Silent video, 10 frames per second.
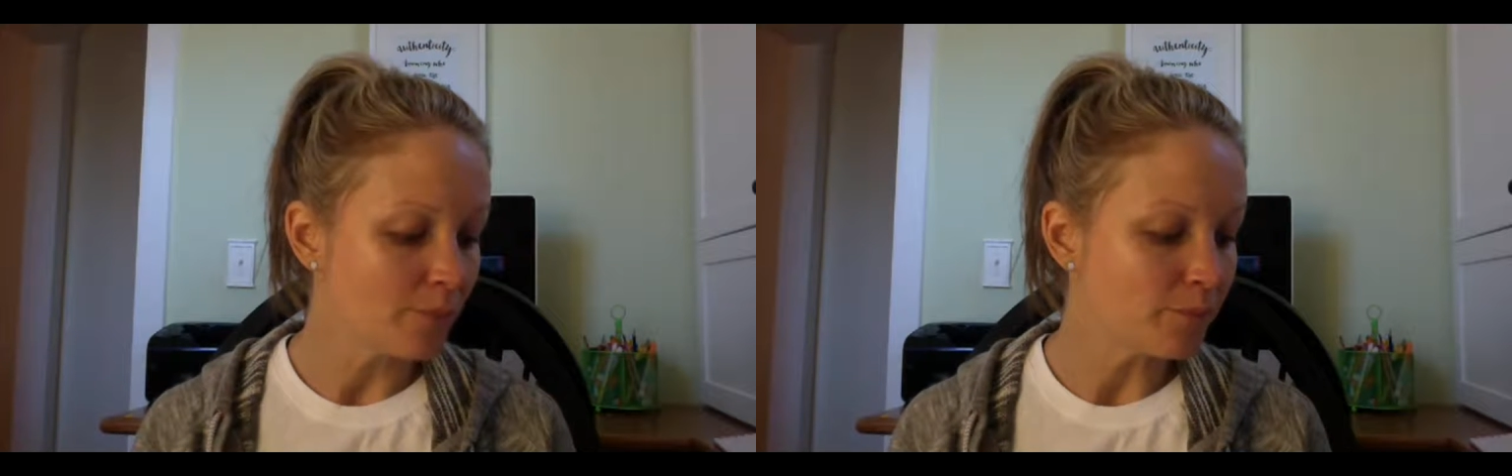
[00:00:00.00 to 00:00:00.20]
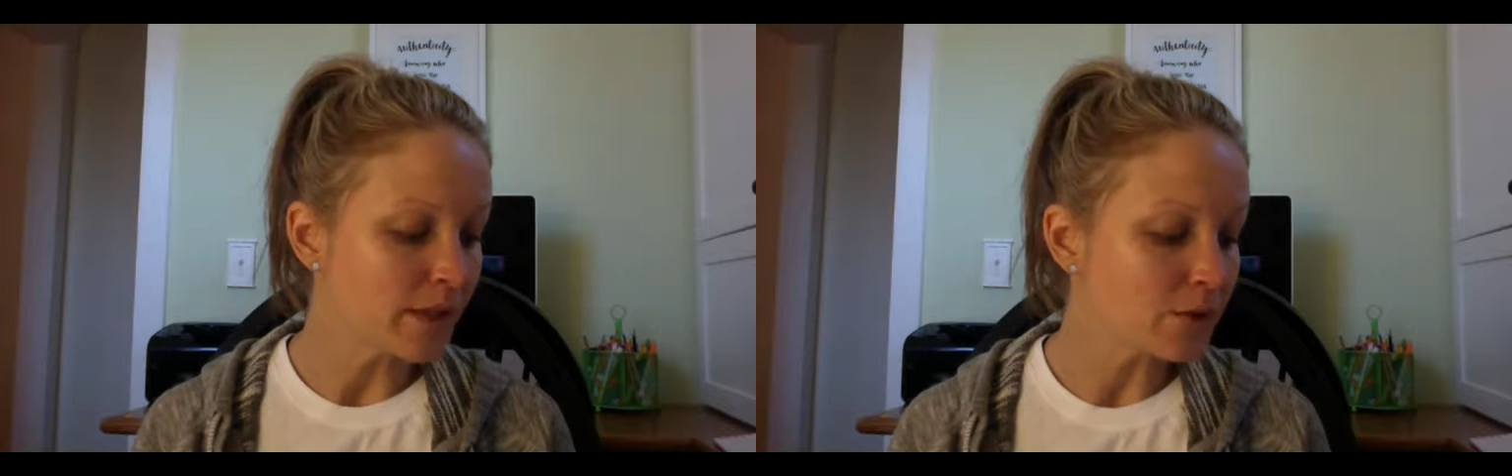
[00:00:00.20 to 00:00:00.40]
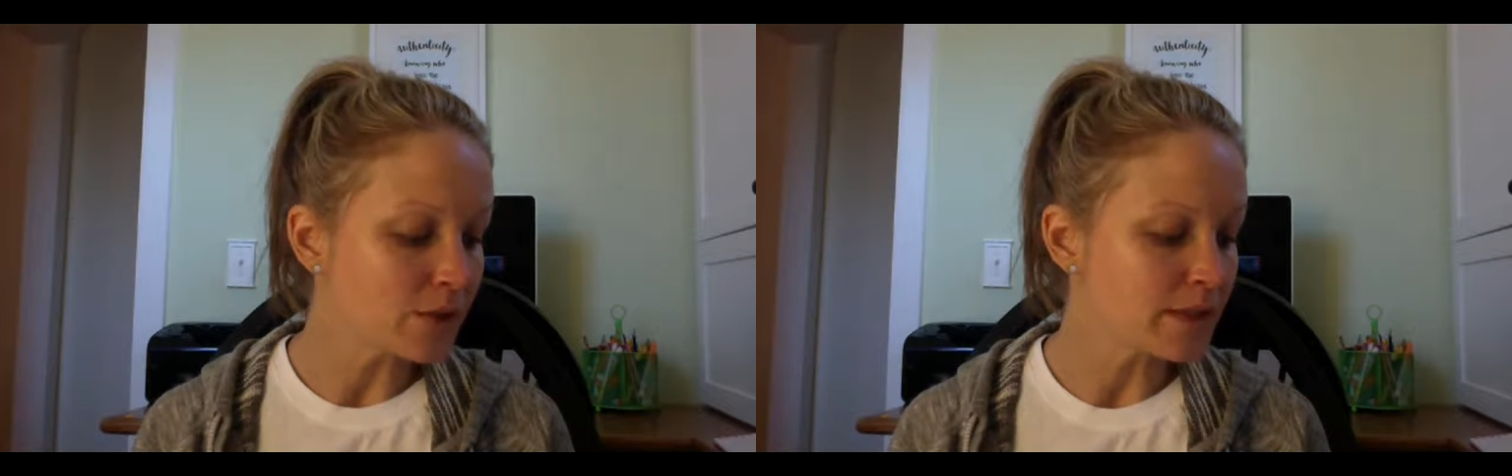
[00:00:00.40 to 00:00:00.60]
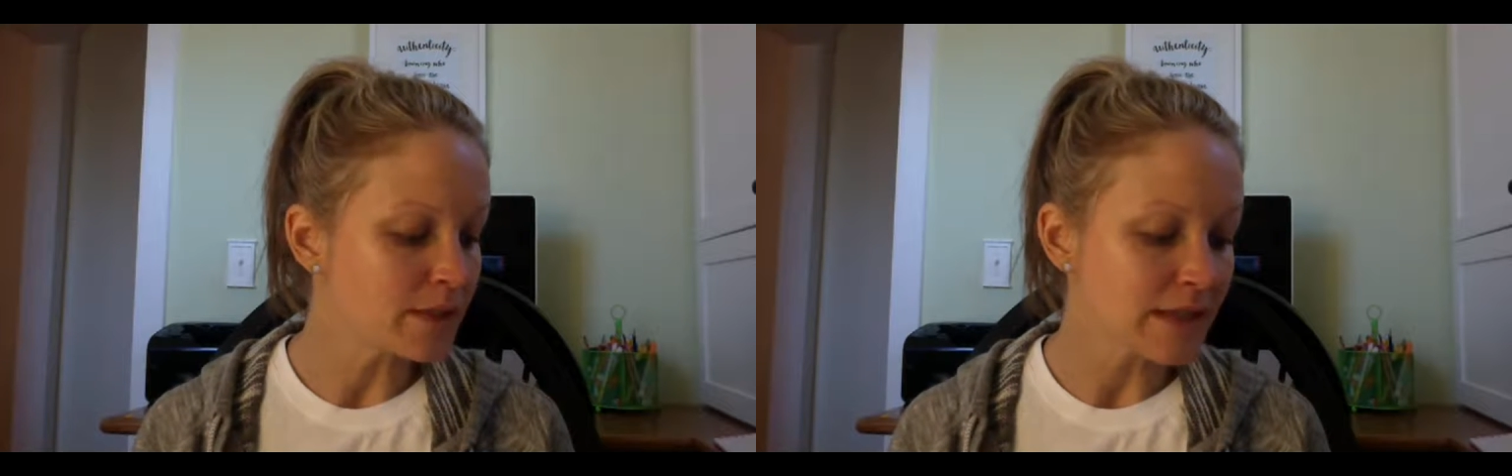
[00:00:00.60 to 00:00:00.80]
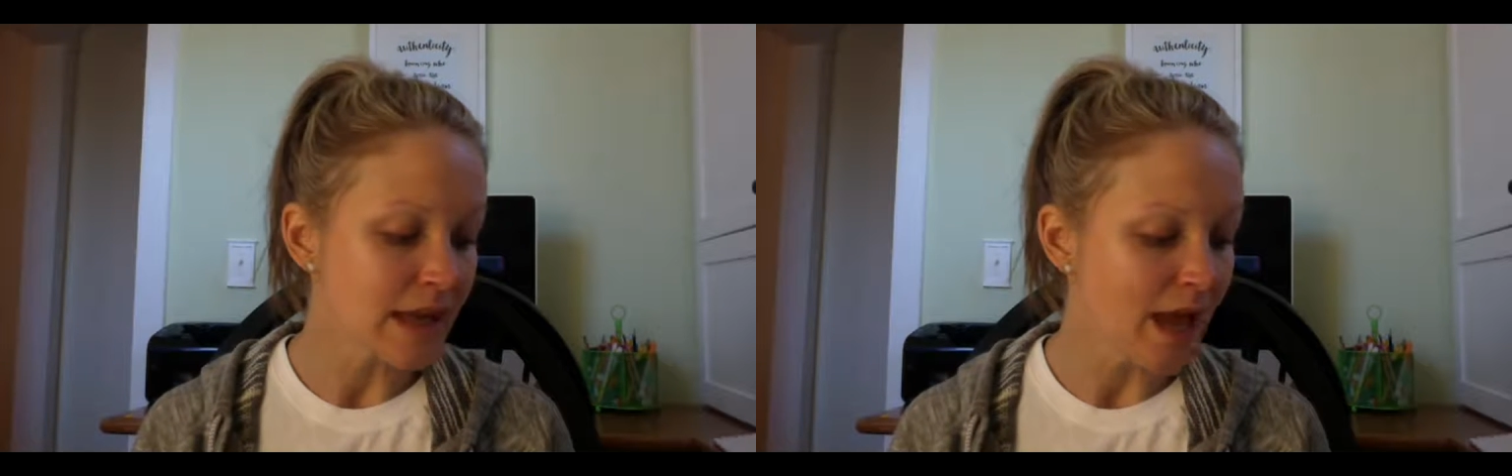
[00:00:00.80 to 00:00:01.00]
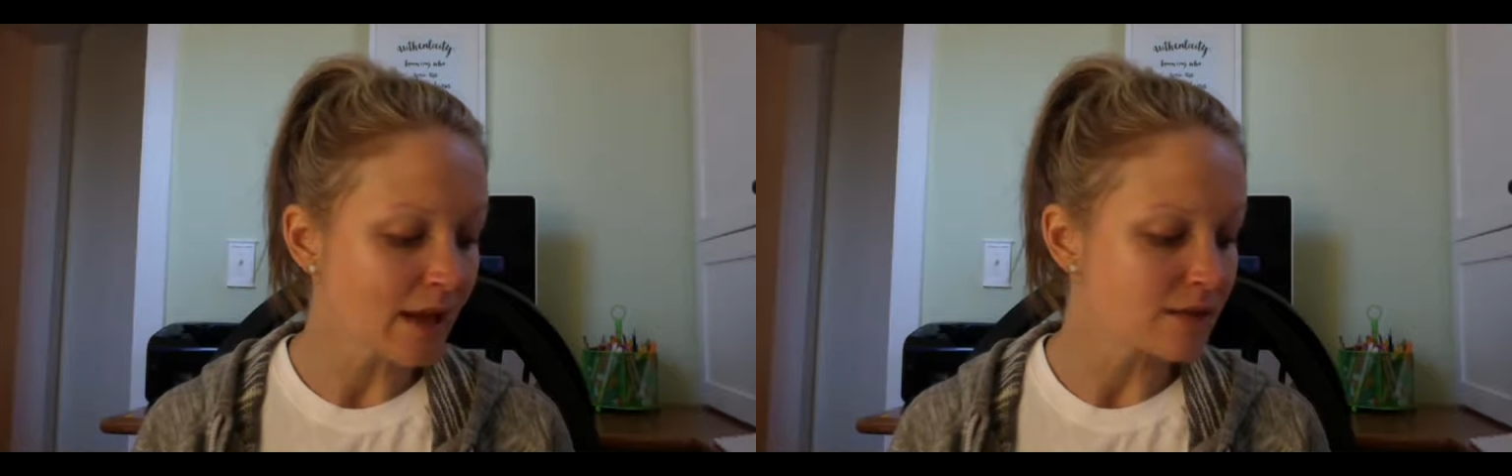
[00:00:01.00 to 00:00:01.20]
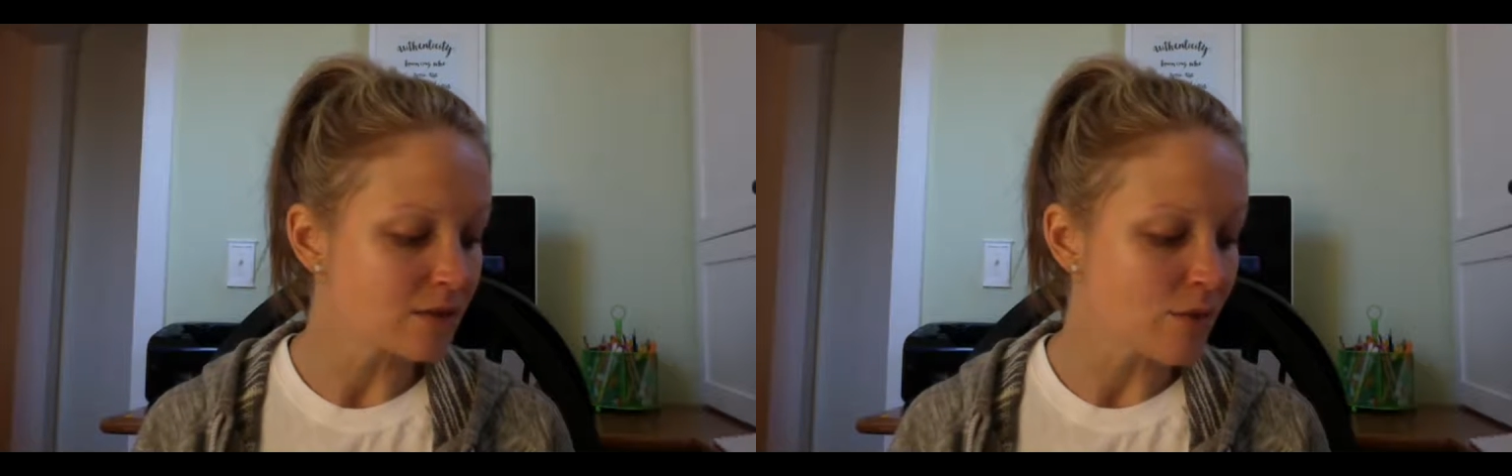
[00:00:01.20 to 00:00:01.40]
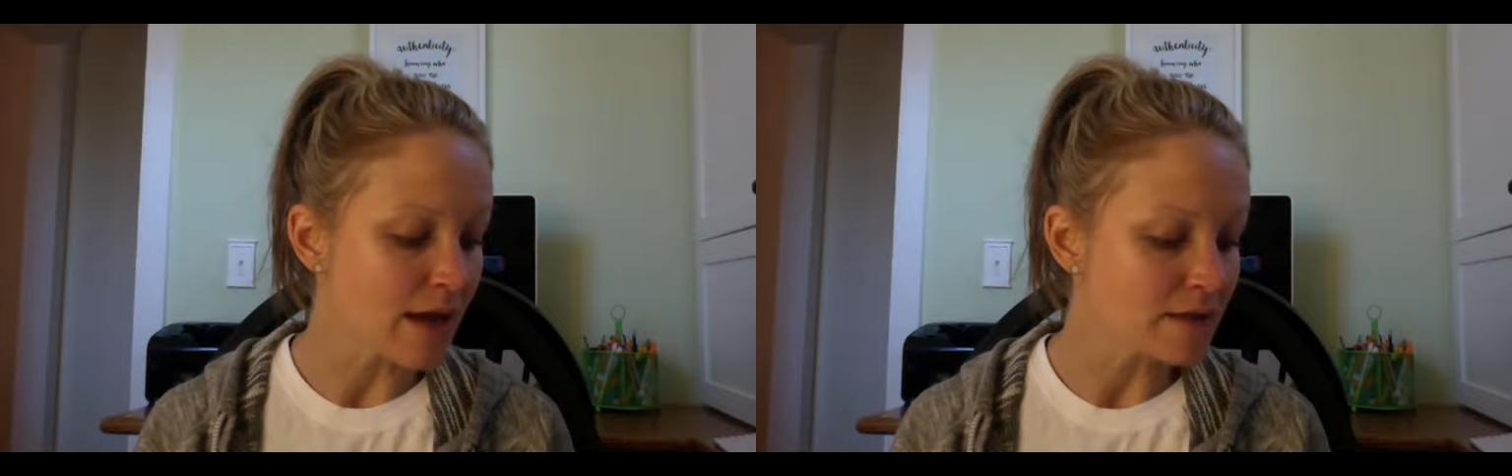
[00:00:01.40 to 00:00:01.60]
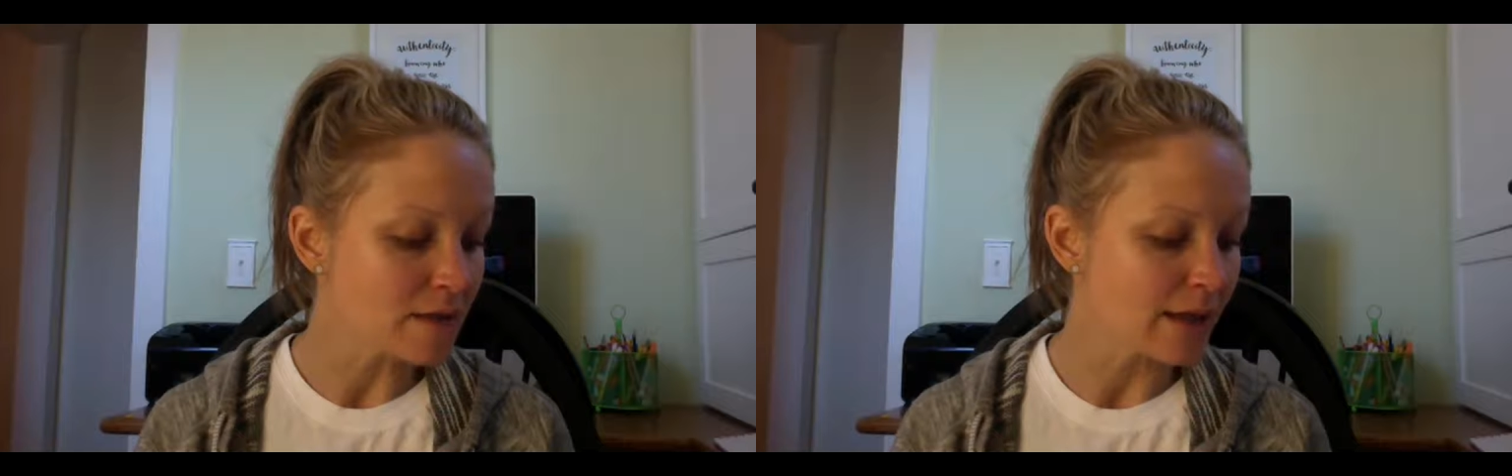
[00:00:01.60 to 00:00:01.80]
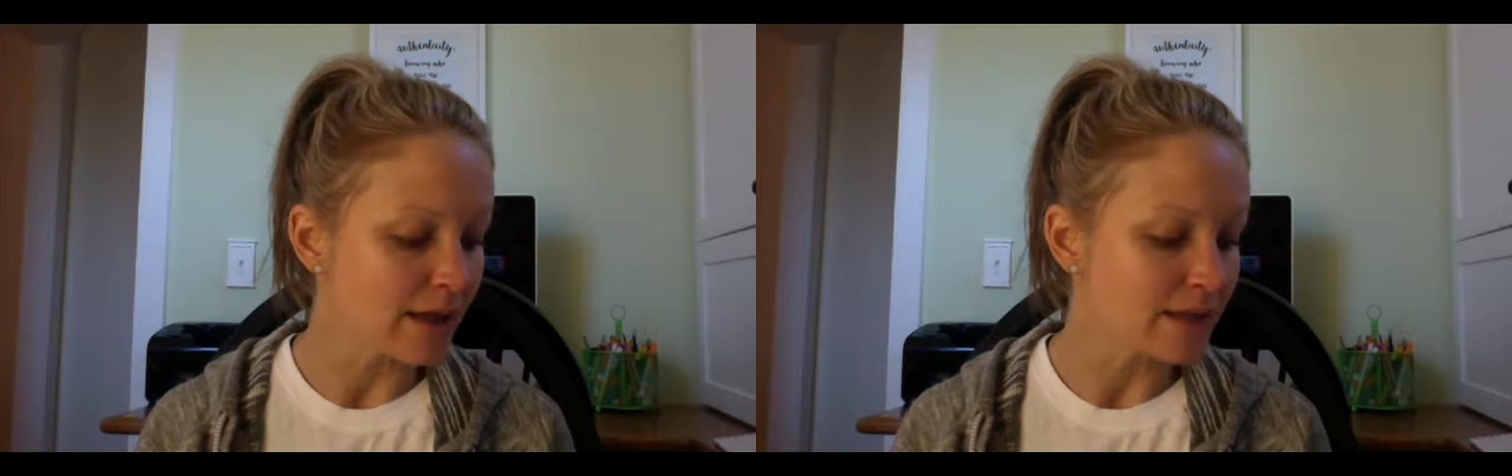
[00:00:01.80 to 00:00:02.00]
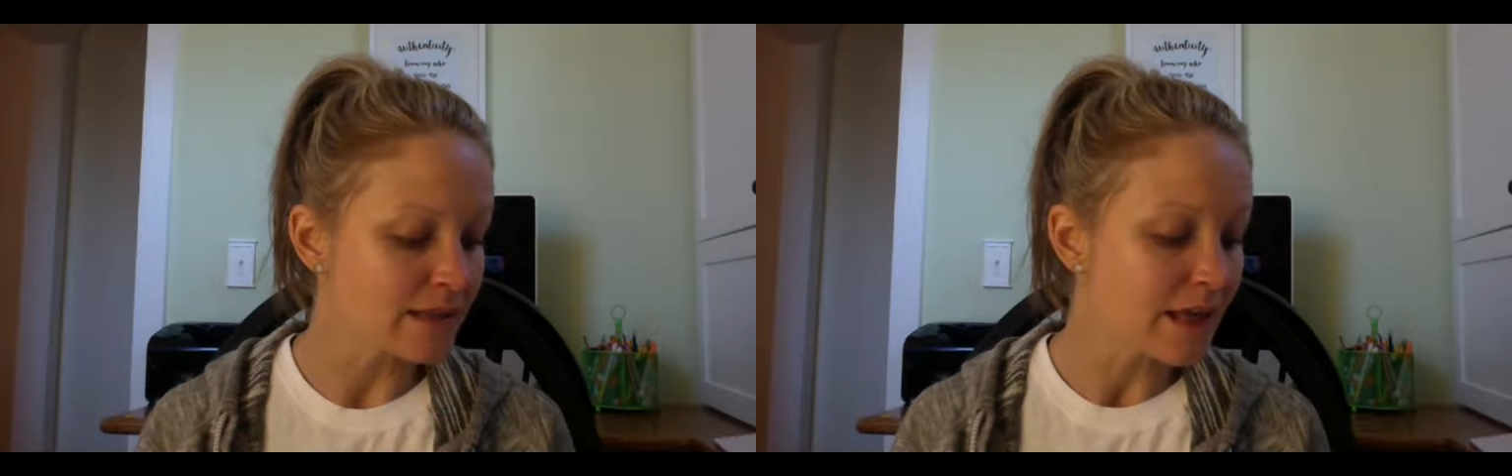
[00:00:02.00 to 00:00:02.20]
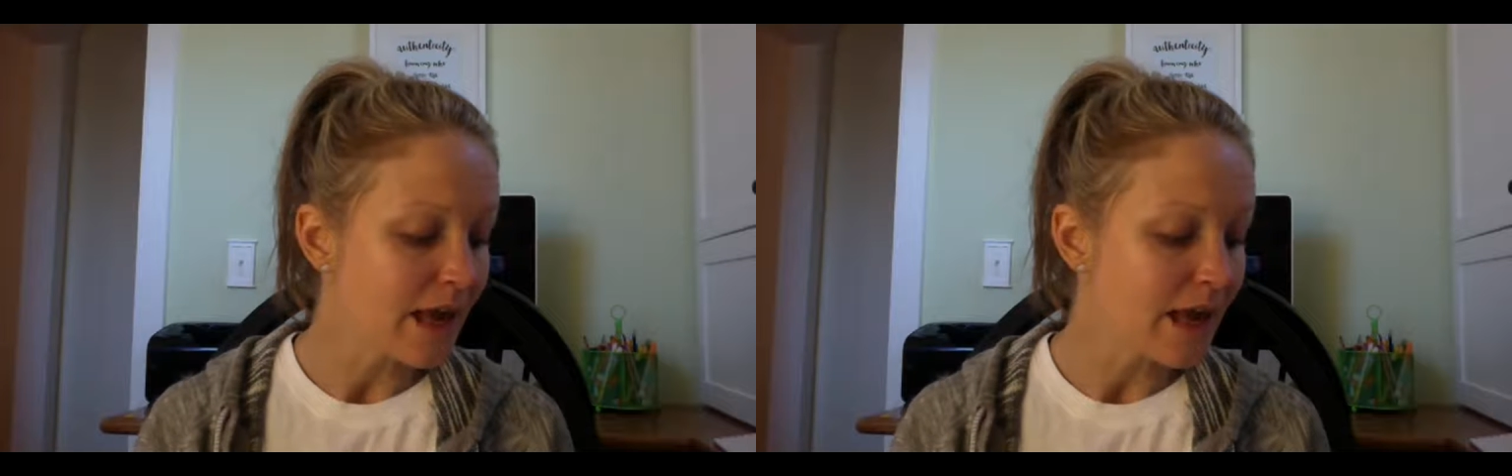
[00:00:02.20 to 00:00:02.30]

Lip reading: meals and snacks and recipes.